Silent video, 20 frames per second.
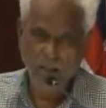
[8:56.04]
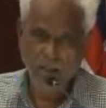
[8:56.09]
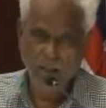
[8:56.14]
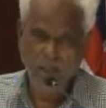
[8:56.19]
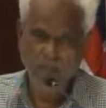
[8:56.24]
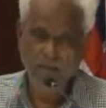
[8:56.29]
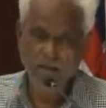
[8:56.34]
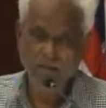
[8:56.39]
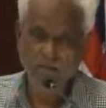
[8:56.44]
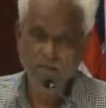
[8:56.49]

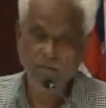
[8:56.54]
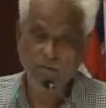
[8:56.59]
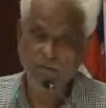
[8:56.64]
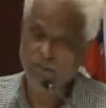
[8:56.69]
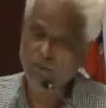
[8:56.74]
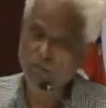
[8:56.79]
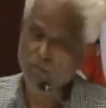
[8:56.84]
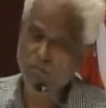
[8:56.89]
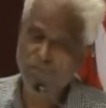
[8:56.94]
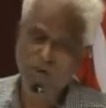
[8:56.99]
And when
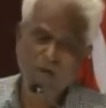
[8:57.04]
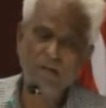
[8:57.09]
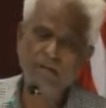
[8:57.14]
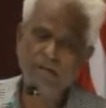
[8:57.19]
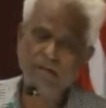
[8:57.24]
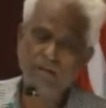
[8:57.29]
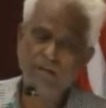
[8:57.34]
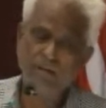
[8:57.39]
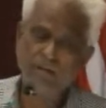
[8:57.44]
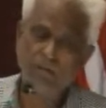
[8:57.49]
you
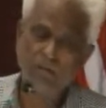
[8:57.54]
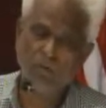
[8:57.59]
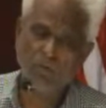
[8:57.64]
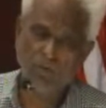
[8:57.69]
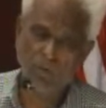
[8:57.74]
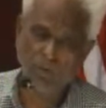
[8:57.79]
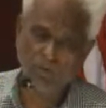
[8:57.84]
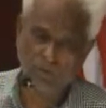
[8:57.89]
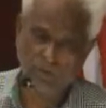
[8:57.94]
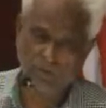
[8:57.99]
master the
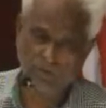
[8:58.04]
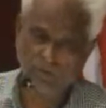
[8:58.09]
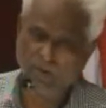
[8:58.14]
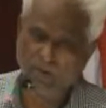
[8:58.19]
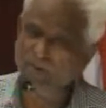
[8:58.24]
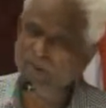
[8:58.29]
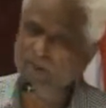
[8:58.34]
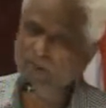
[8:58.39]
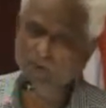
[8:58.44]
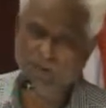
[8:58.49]
codes,
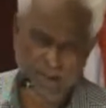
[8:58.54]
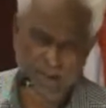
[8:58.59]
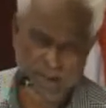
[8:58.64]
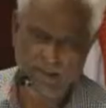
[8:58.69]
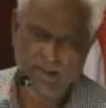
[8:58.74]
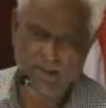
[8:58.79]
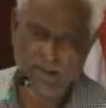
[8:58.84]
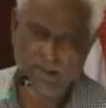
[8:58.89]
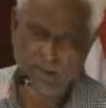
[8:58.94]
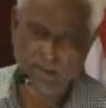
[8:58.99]
what you did,